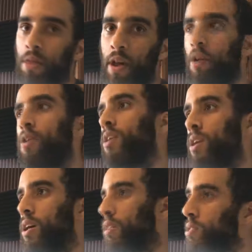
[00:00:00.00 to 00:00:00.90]
They're going to
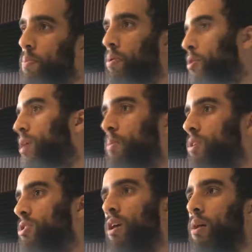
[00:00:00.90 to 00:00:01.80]
get the
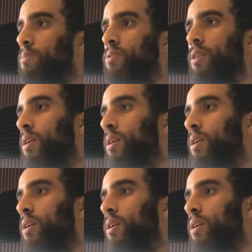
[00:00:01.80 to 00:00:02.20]
programming jobs.